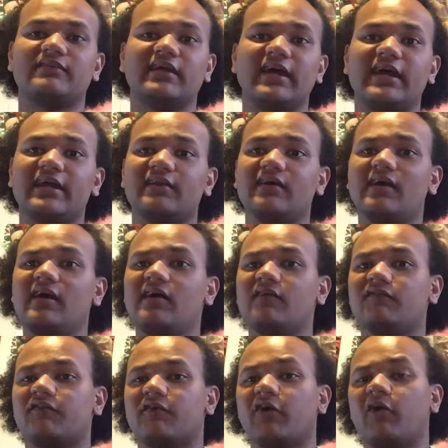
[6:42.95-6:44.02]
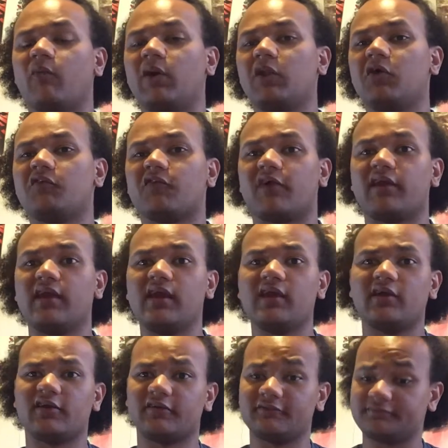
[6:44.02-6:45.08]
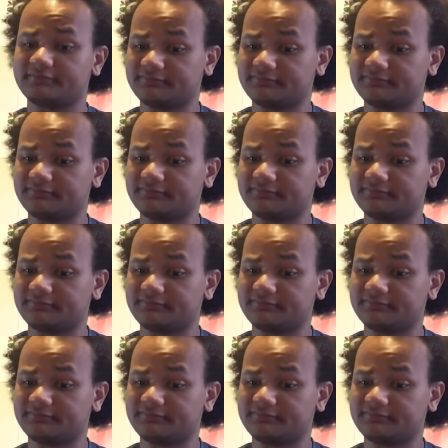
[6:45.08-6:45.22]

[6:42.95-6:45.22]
dead for well over a year.